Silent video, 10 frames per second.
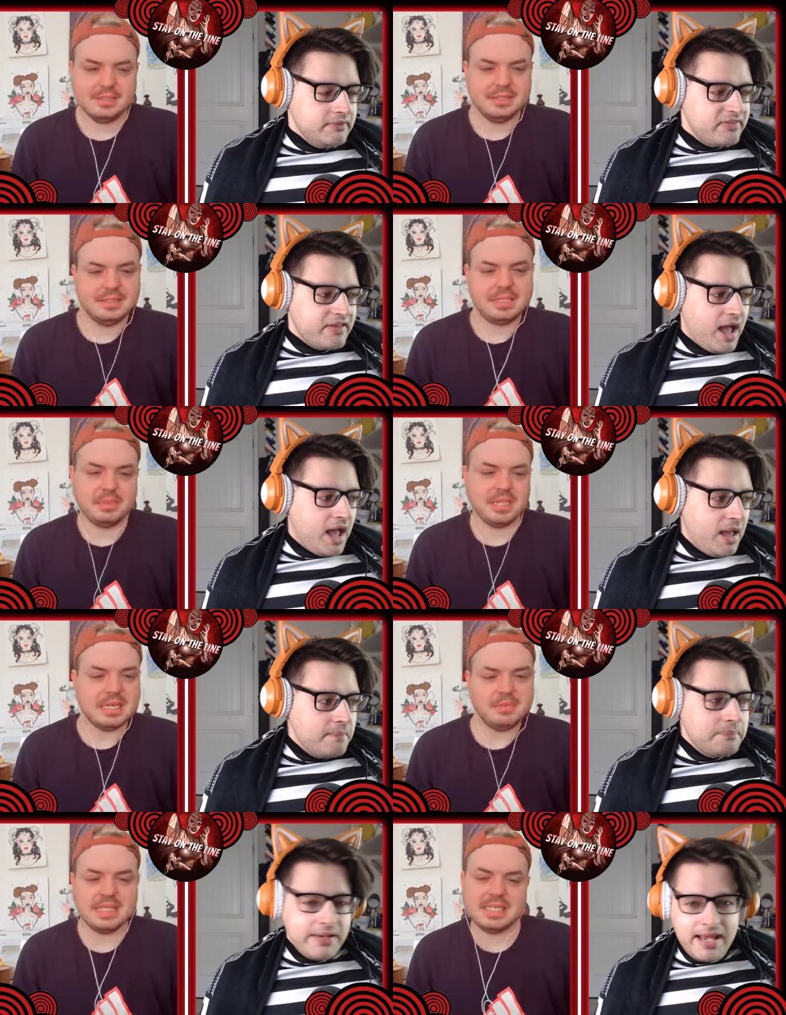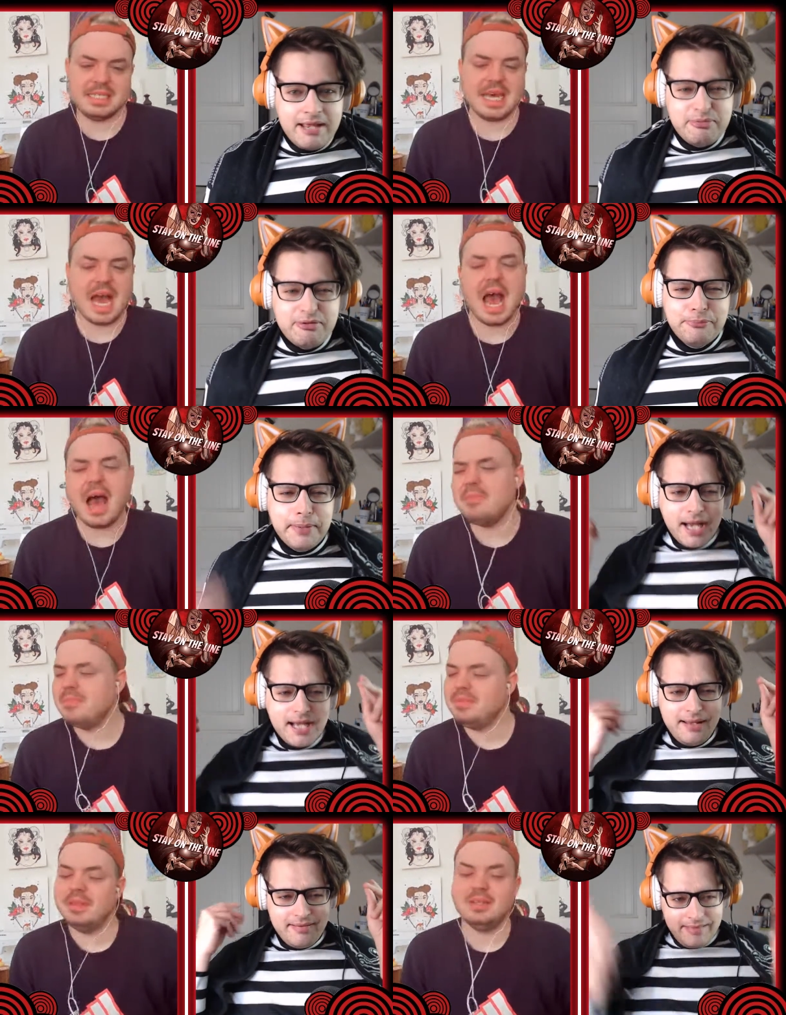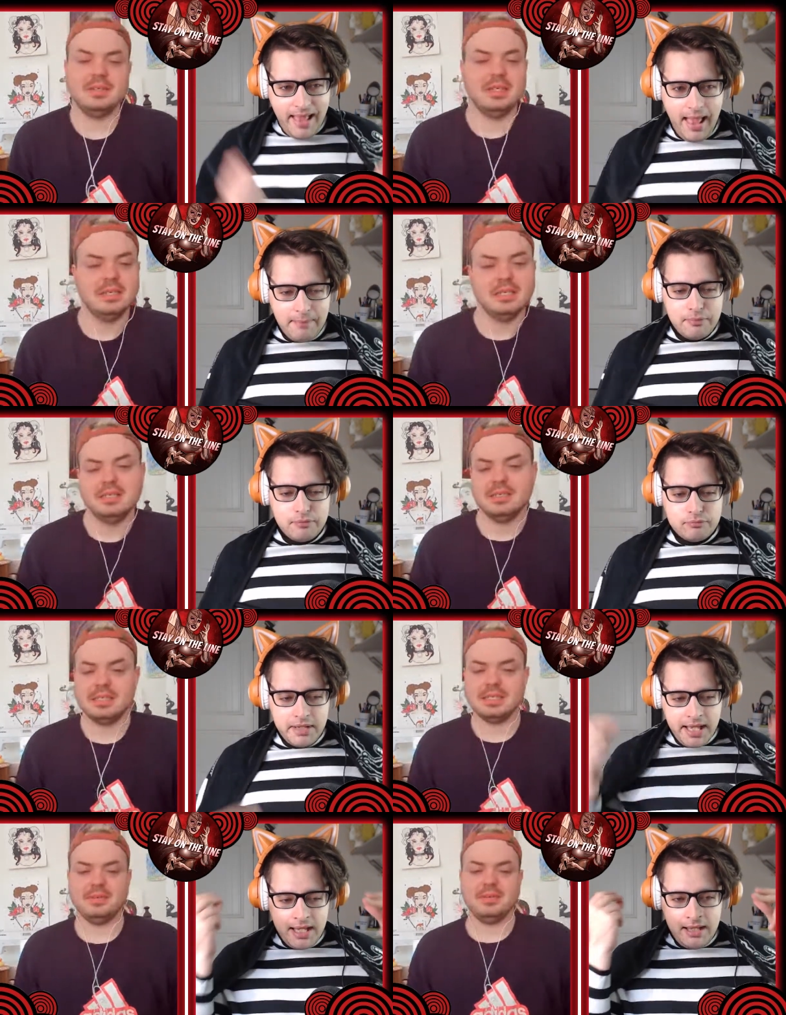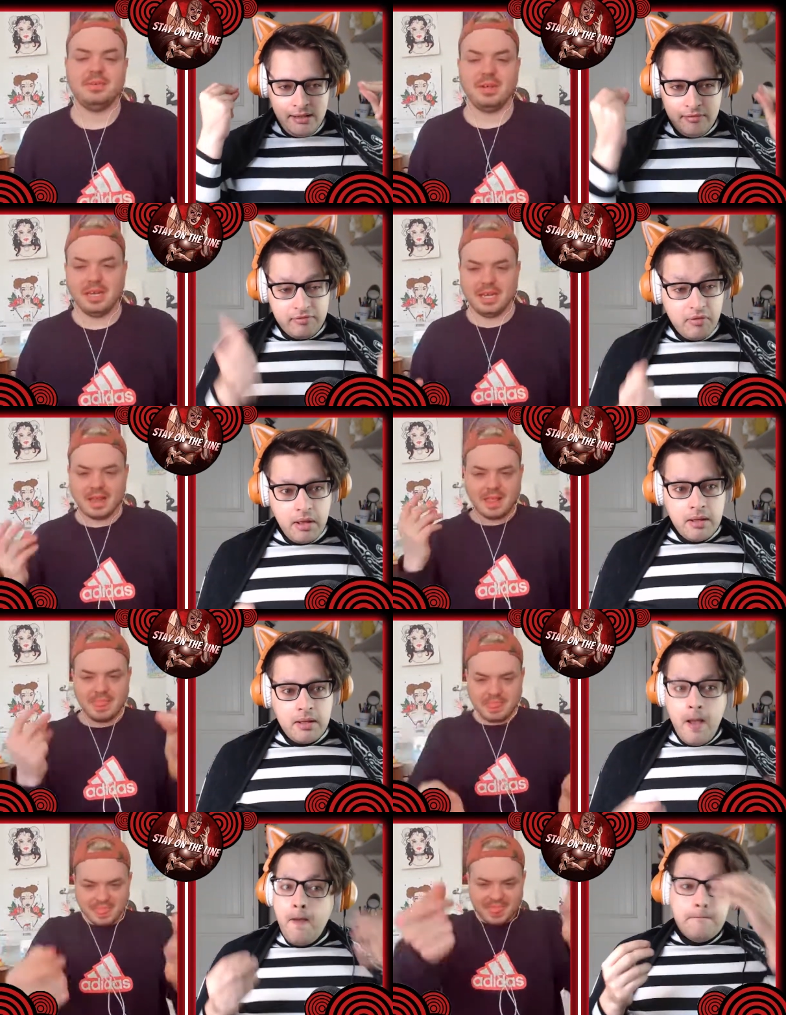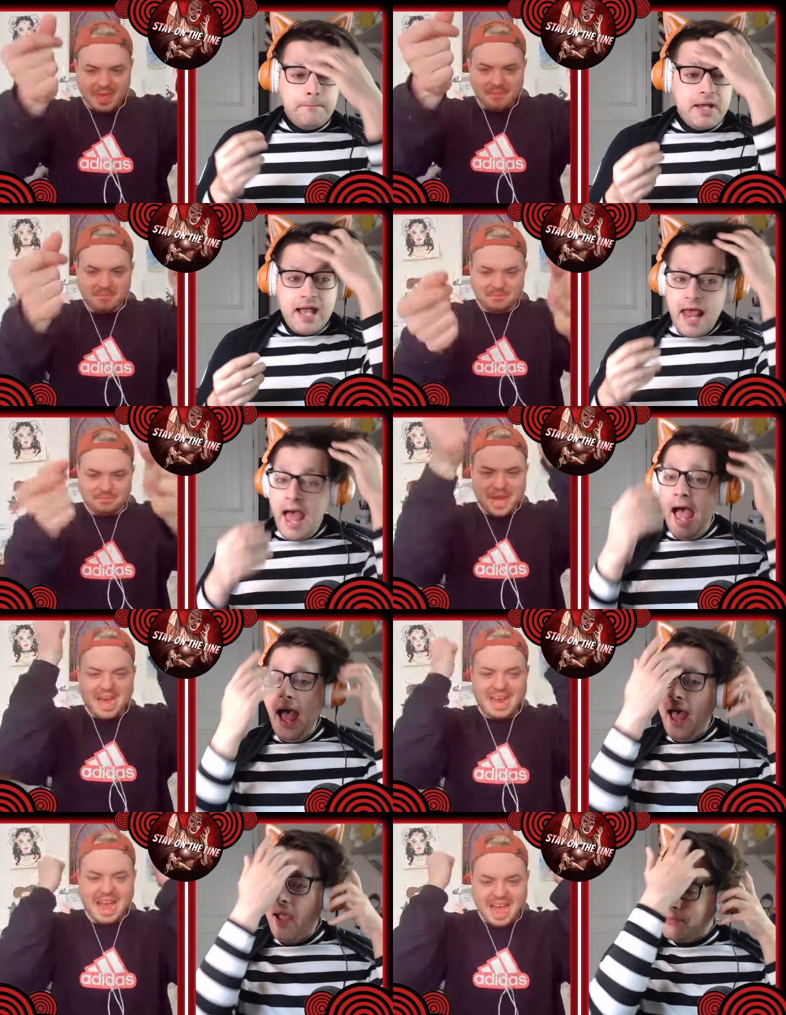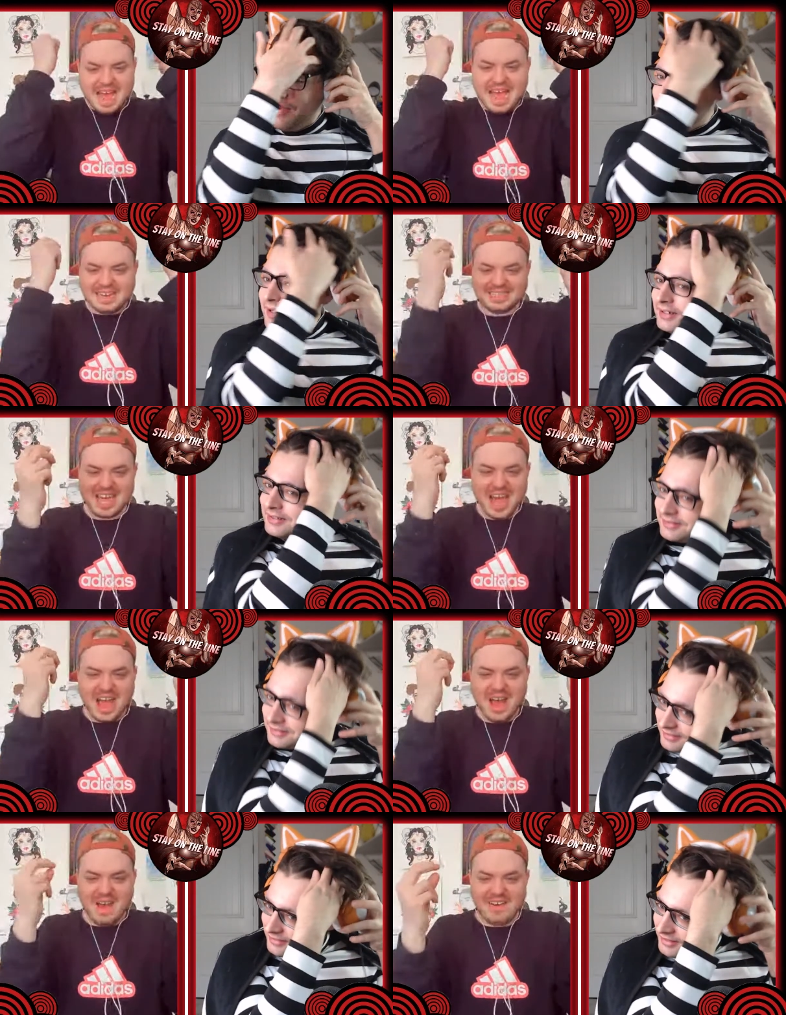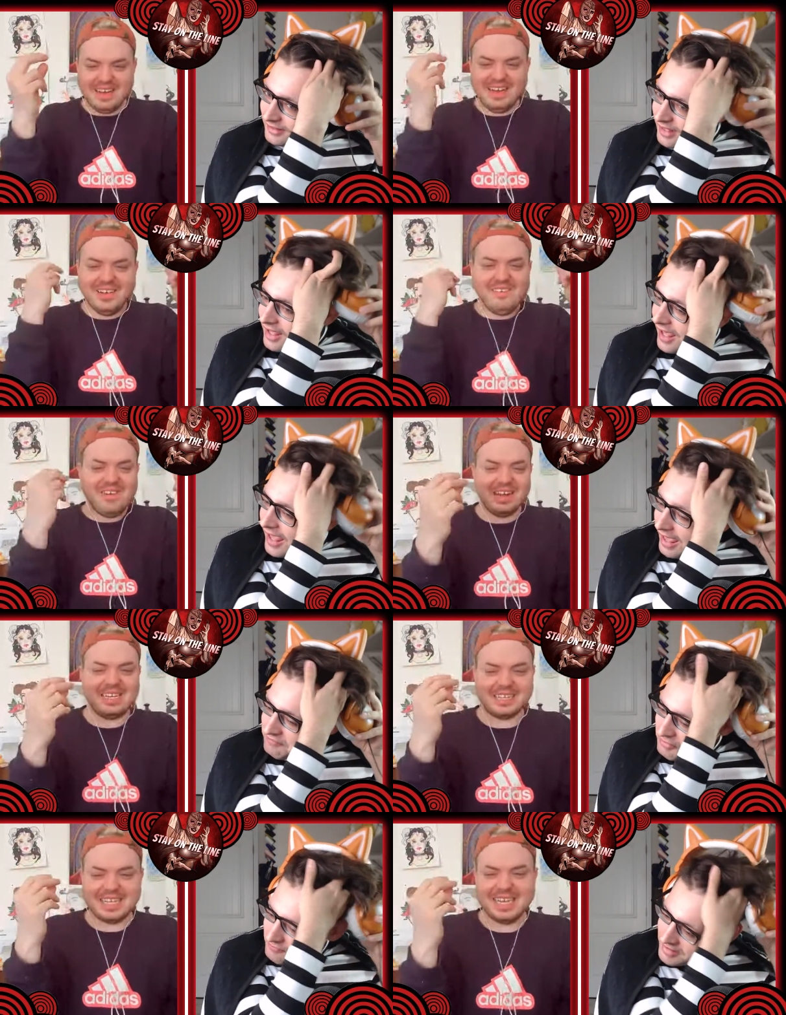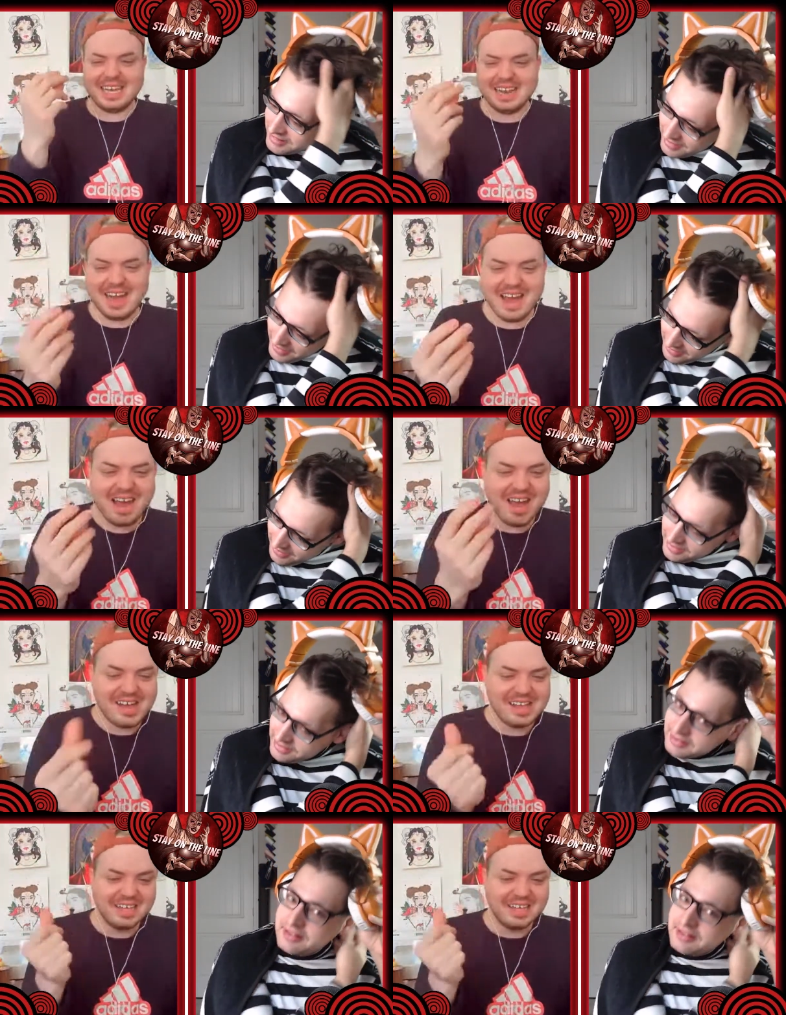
Speaker 1: Some people want diamond rings, but I wanna put it on.